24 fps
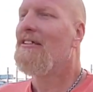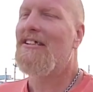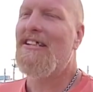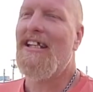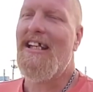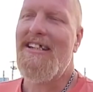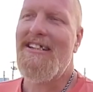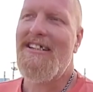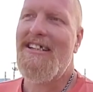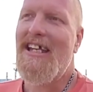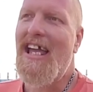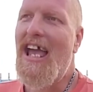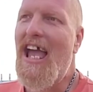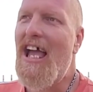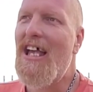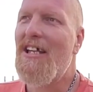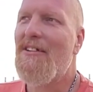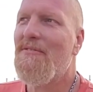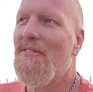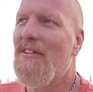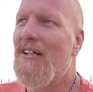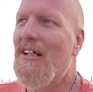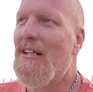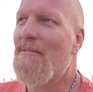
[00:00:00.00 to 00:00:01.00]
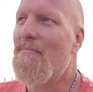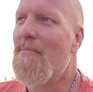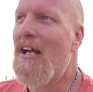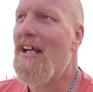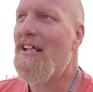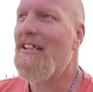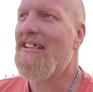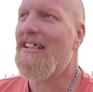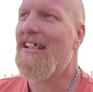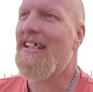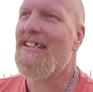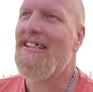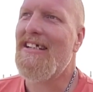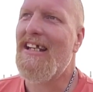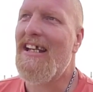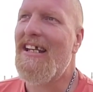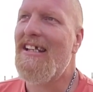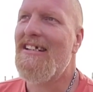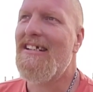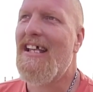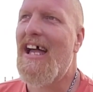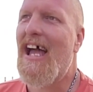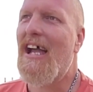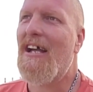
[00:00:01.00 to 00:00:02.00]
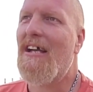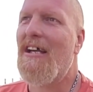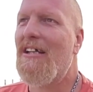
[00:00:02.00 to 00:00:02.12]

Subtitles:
she asked for the dimensions, and he's like,